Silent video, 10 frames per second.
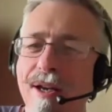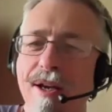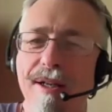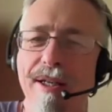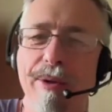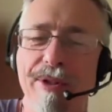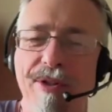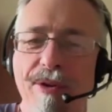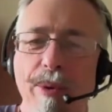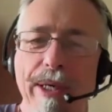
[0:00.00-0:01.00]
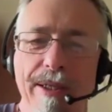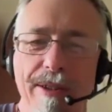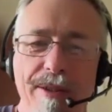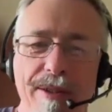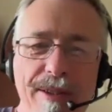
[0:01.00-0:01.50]
hurl you into the
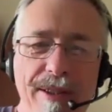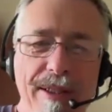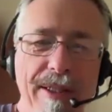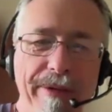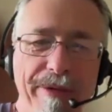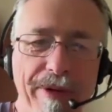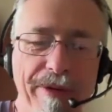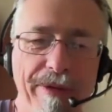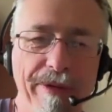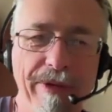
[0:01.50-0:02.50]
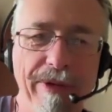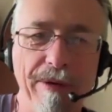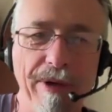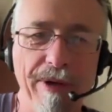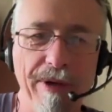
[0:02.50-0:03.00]
weird, but there
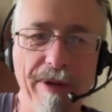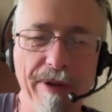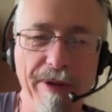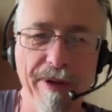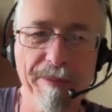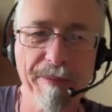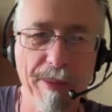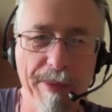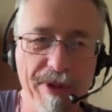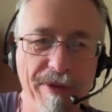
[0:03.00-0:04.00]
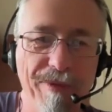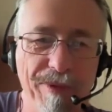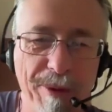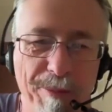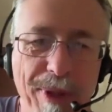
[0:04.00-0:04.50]
are moments of
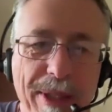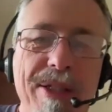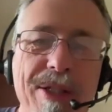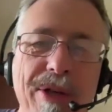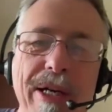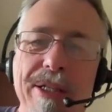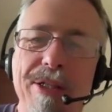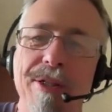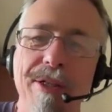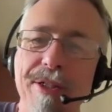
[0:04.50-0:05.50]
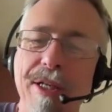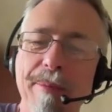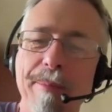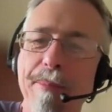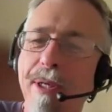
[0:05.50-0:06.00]
complete strangeness. I
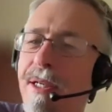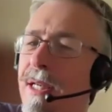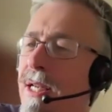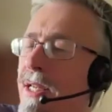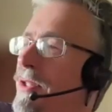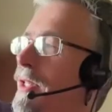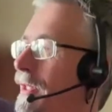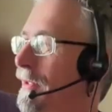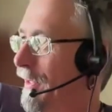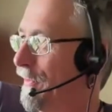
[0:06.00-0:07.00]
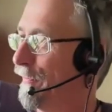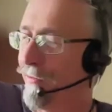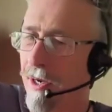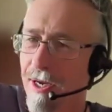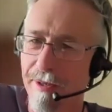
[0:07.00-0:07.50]
remember sitting around a
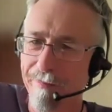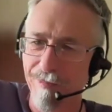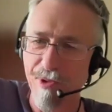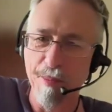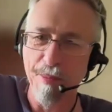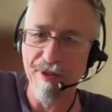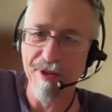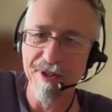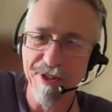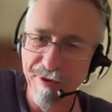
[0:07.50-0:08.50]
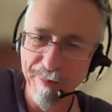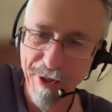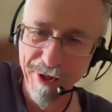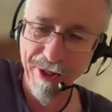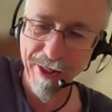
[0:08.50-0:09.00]
fire on my 30th
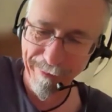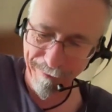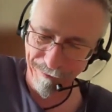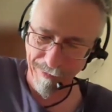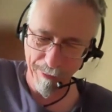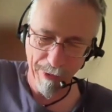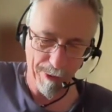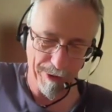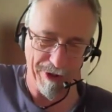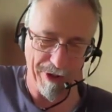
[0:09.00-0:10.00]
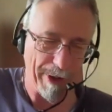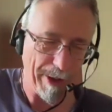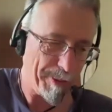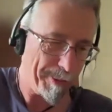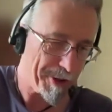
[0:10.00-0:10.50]
birthday. We were all just coming
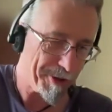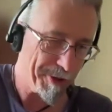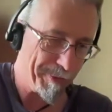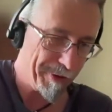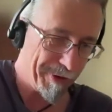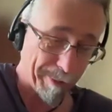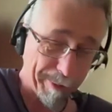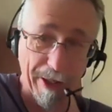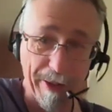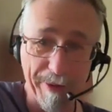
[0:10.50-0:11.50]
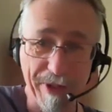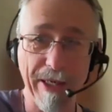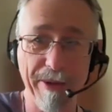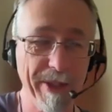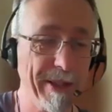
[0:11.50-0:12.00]
up on mushrooms, and some guy was
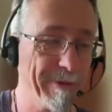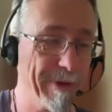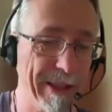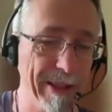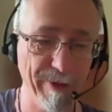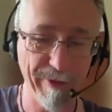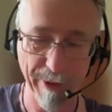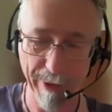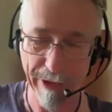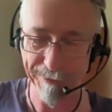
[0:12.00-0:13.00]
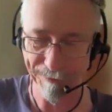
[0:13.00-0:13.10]
there who I didn't really know very well.